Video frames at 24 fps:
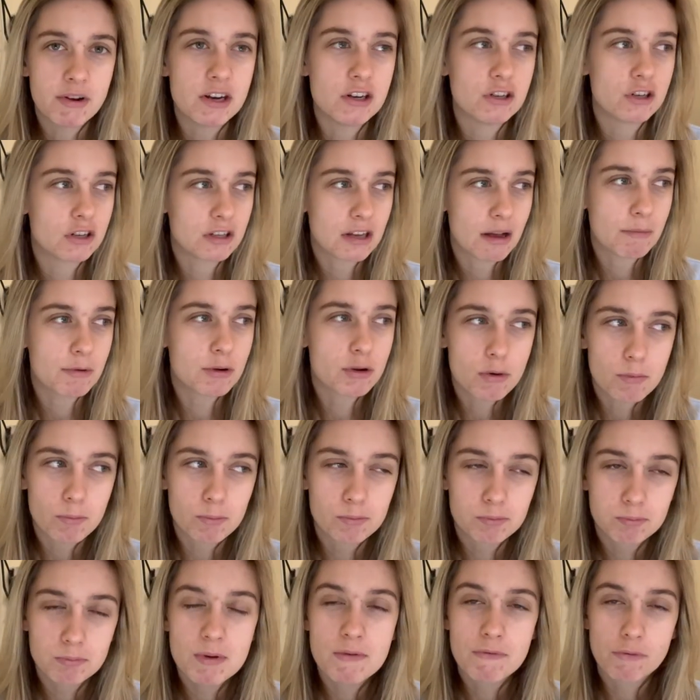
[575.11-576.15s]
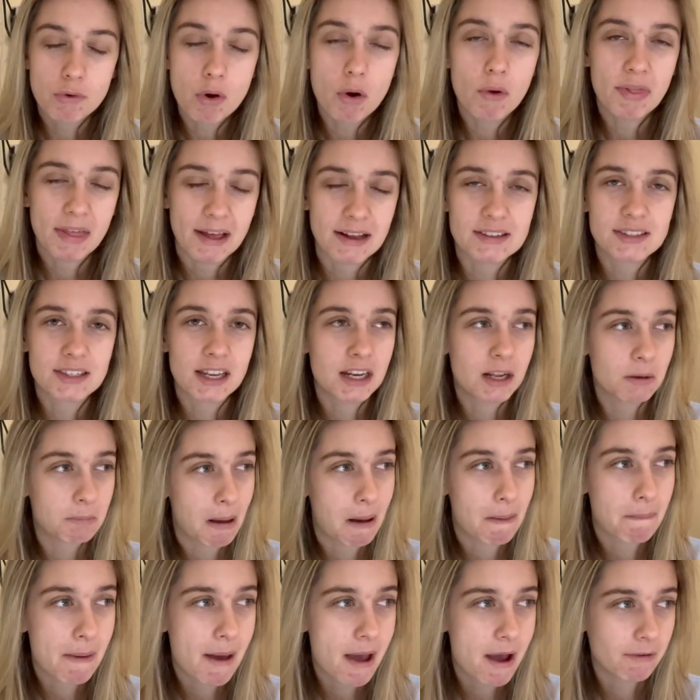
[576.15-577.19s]
It's just like we've got that
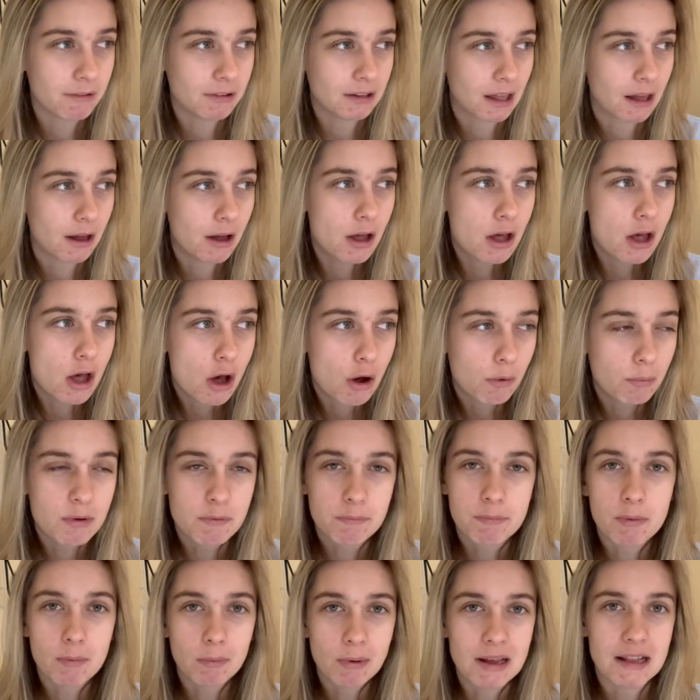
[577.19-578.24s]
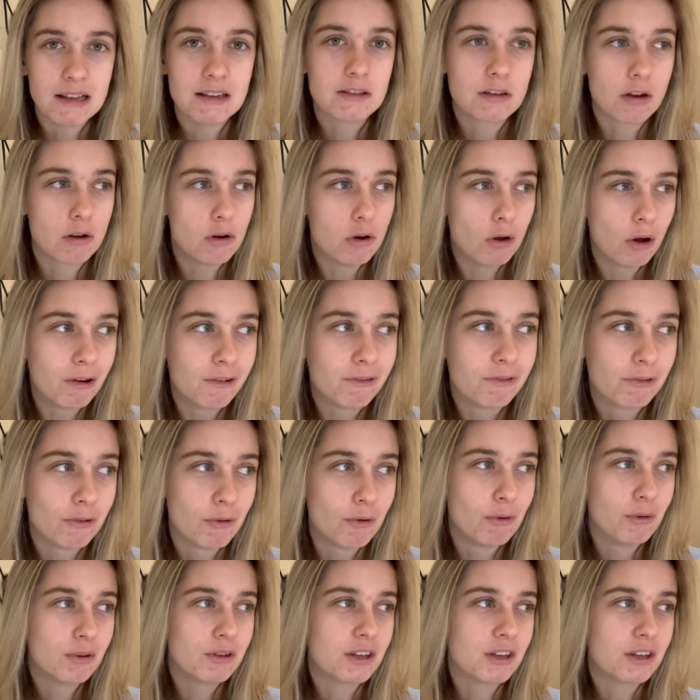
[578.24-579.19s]
centre-back pairing that we've been waiting so long for.